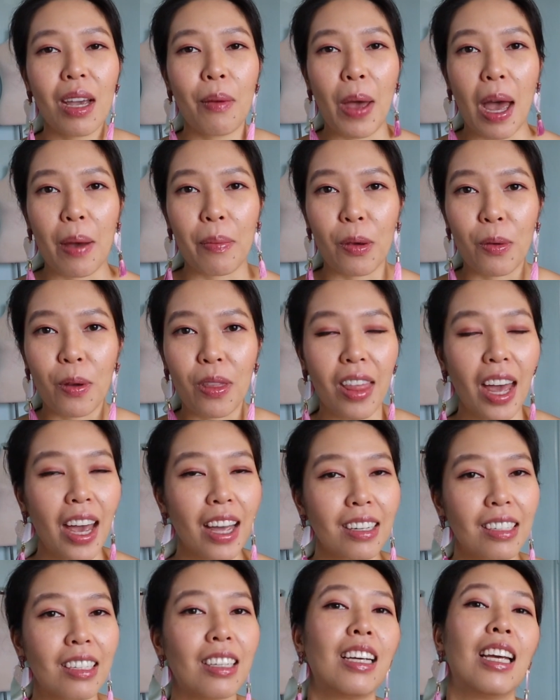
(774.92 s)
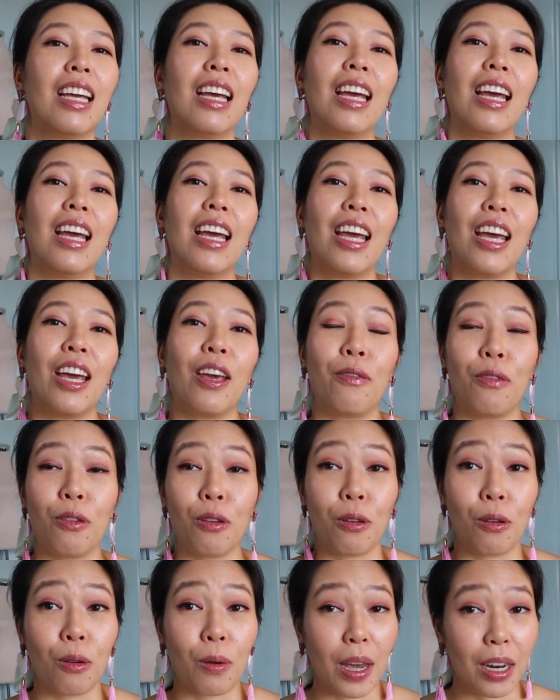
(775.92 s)
I'm happy with that. If
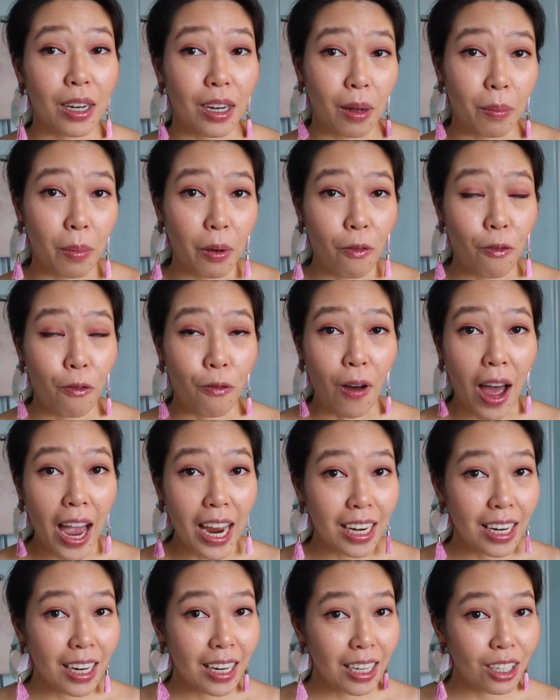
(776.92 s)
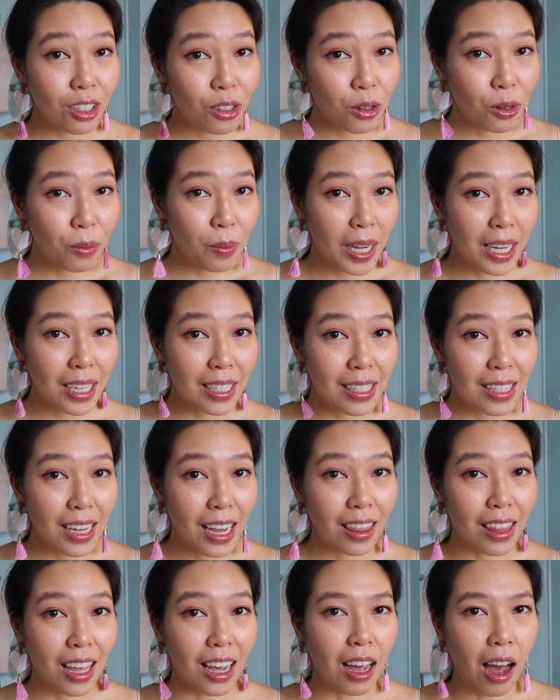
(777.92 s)
you end up finding a two-piece
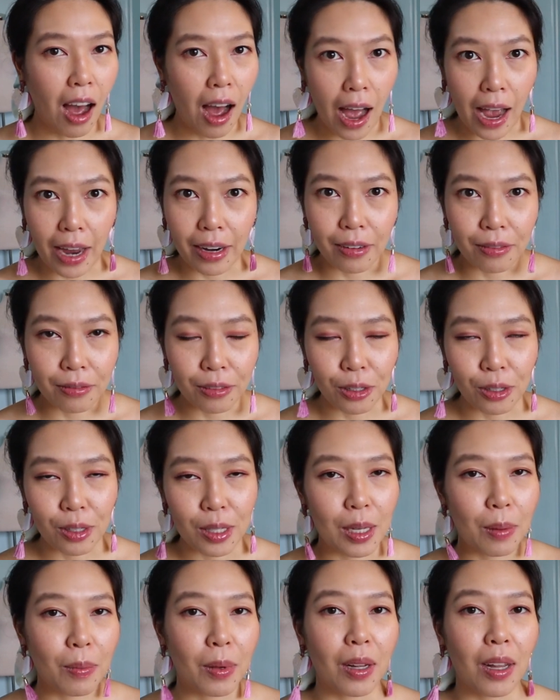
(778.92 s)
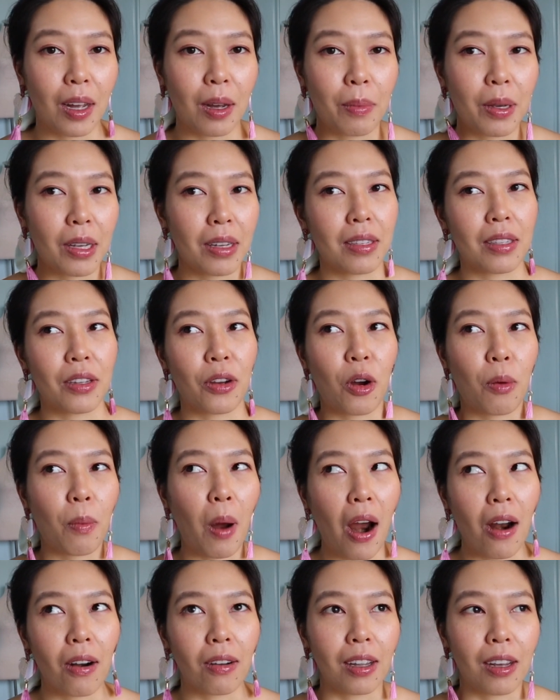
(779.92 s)
set that kind of looks similar, because there are
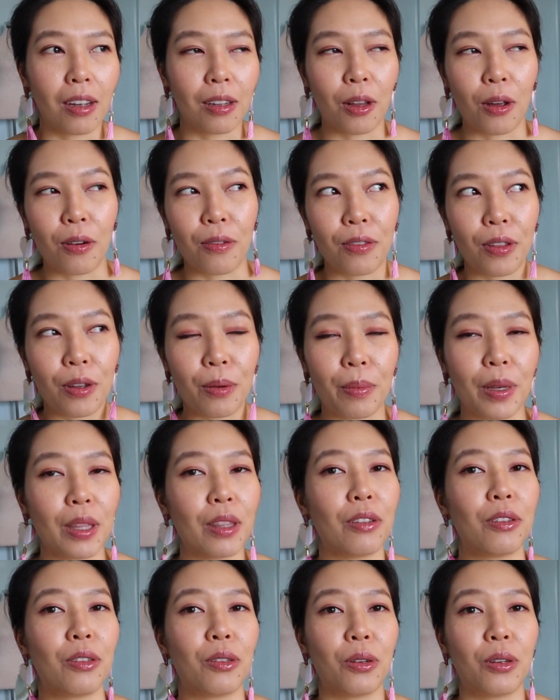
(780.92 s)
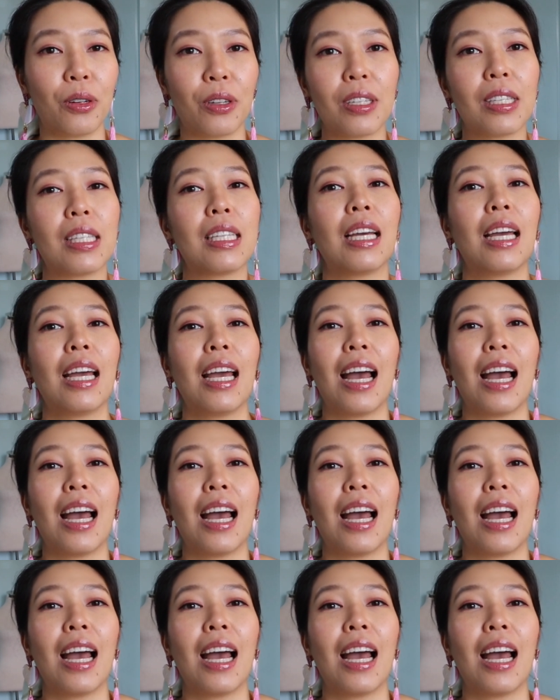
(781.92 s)
apparently a lot of them in the stores,